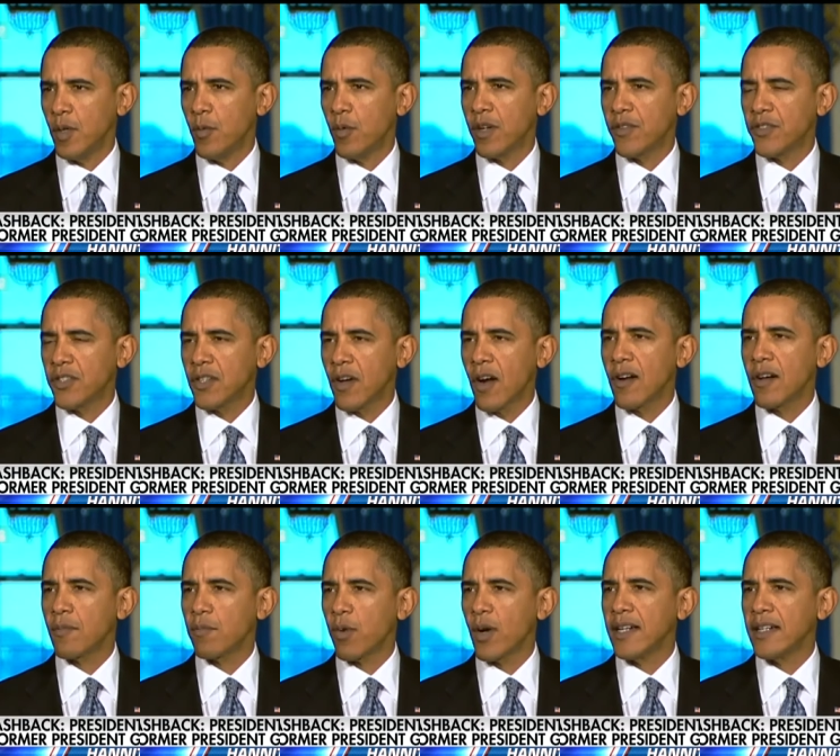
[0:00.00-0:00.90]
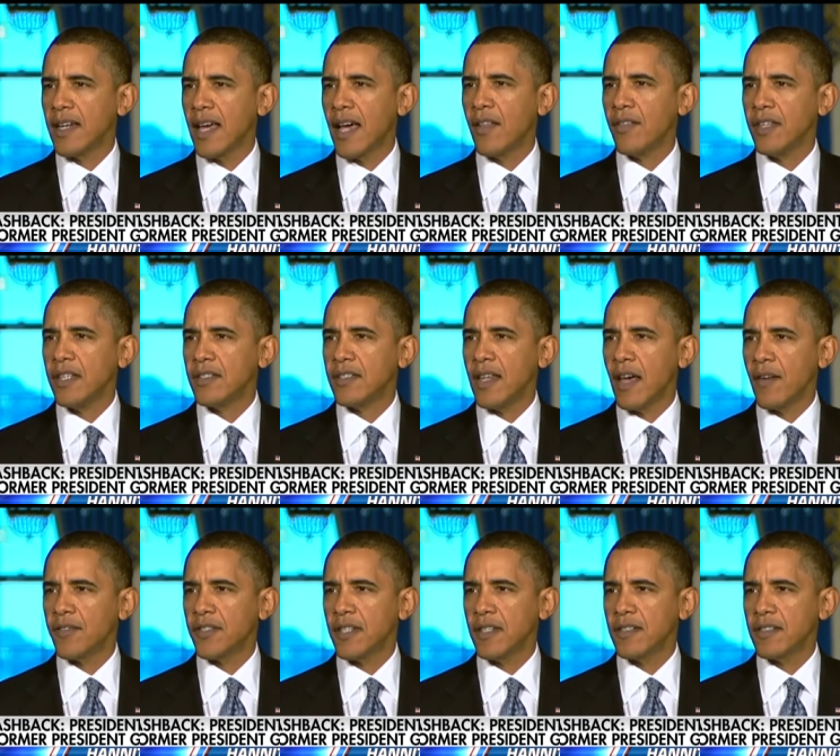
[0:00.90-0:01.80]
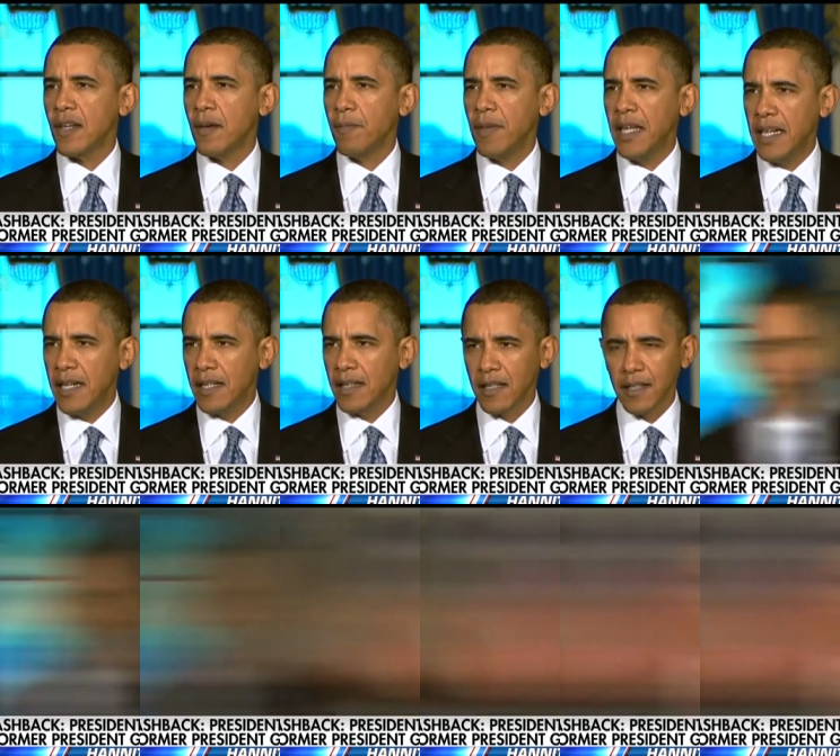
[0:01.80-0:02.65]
we would have started bringing down these deficits immediately.